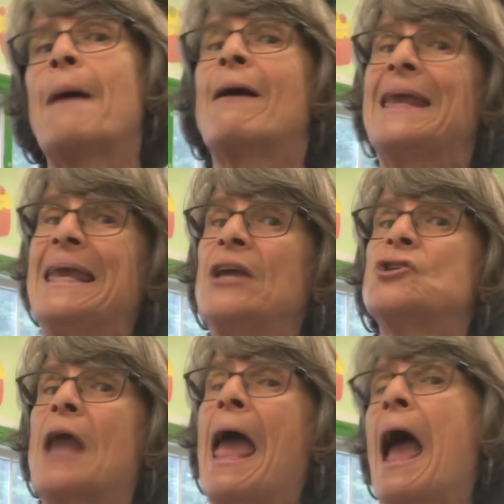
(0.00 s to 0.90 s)
about
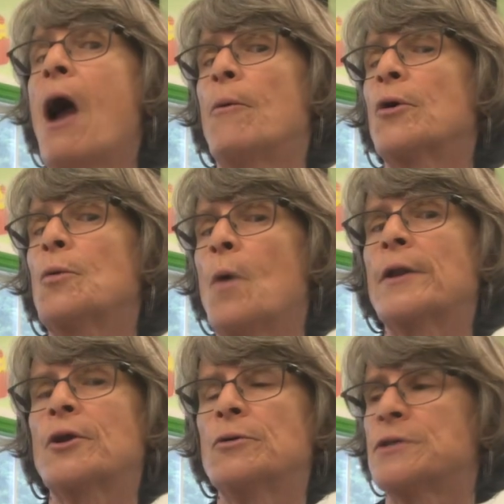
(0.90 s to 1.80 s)
each hour
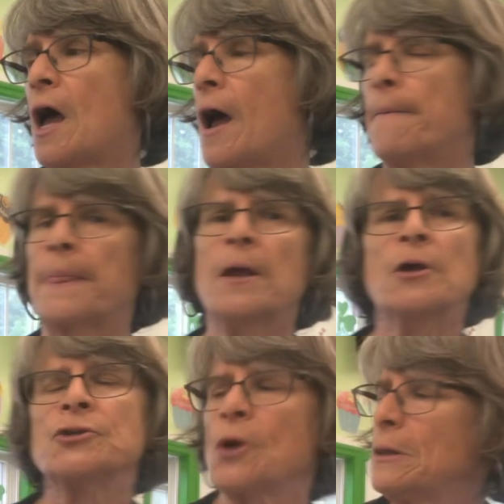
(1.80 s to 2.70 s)
what goes on.
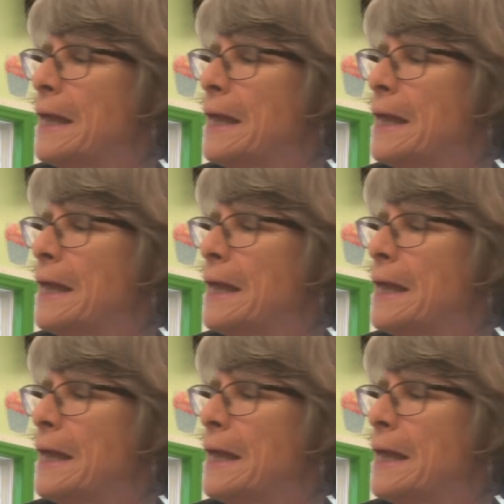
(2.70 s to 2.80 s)
So